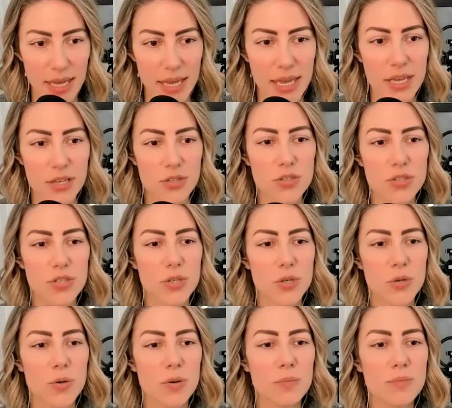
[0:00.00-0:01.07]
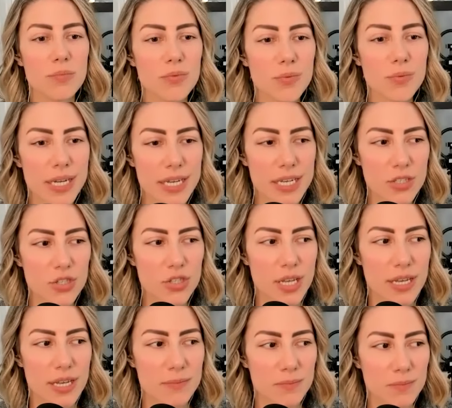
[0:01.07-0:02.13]
and to bridge
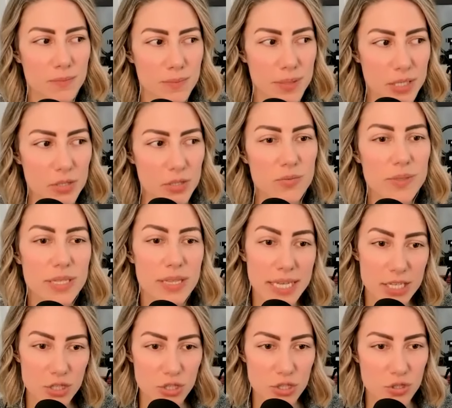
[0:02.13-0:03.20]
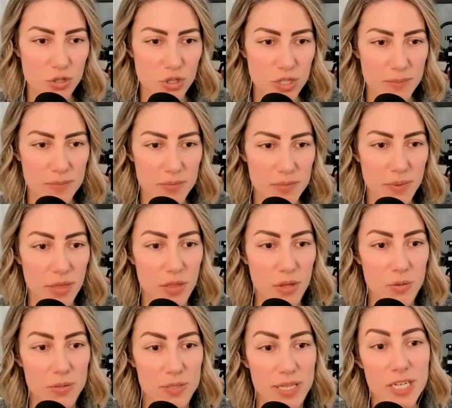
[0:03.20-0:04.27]
and build relationships with
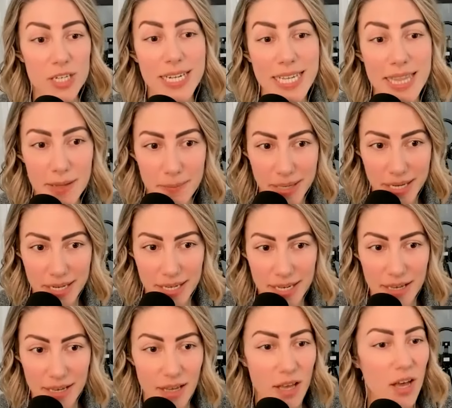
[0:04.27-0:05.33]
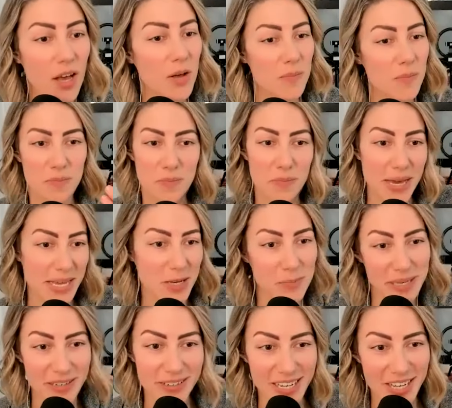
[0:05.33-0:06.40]
those that are in the media. By
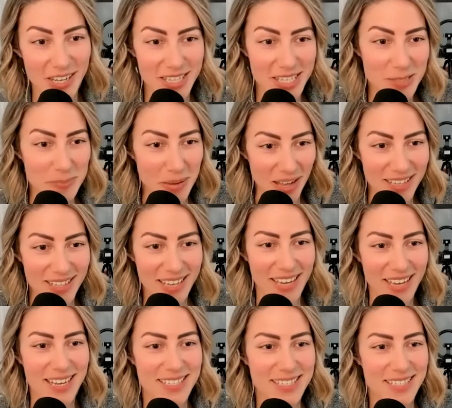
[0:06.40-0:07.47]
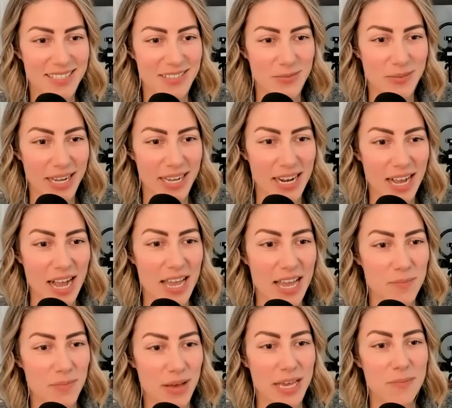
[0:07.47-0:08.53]
appearing on this podcast, right? I
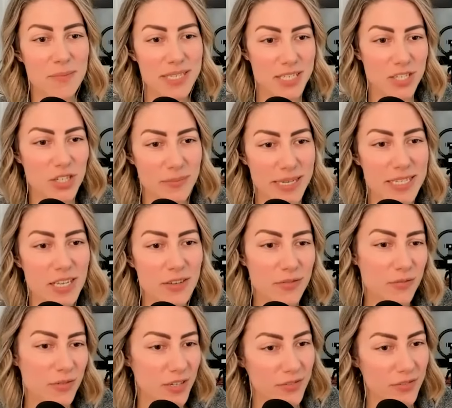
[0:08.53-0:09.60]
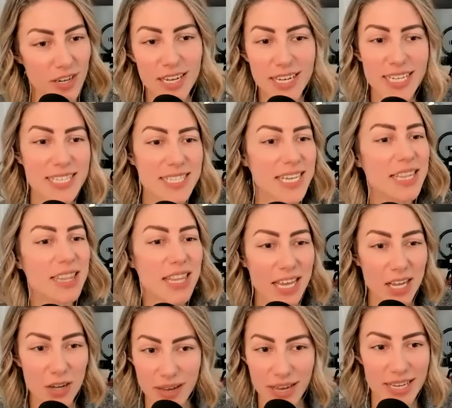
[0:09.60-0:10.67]
am positioning myself in front of your audience, and
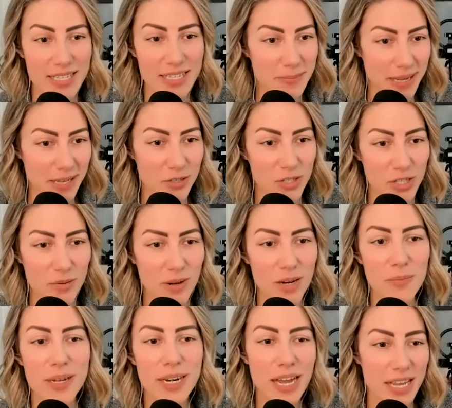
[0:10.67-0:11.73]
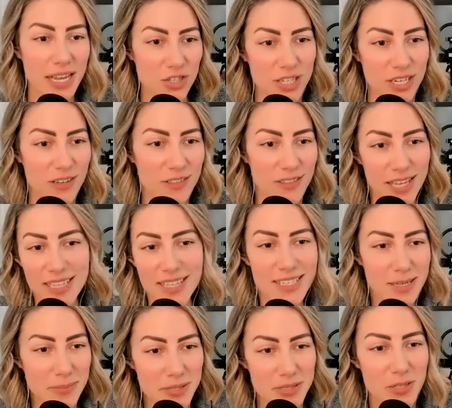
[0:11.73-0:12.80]
likewise, Michael, you are when I shared this
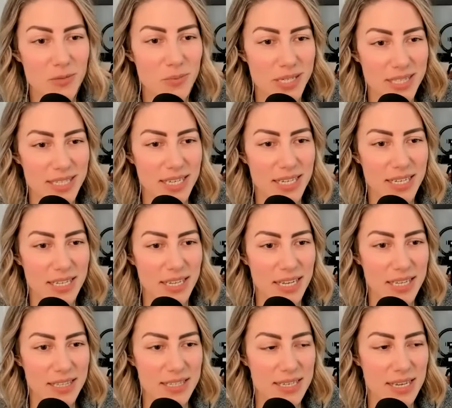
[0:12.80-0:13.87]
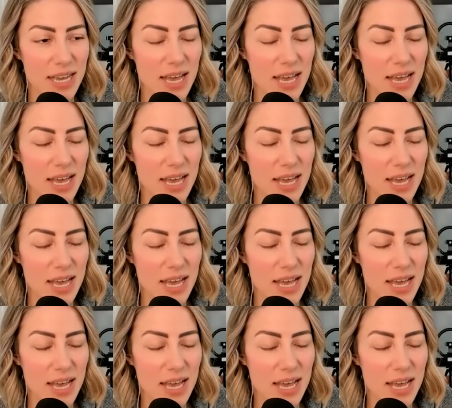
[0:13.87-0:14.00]
episode. Once it's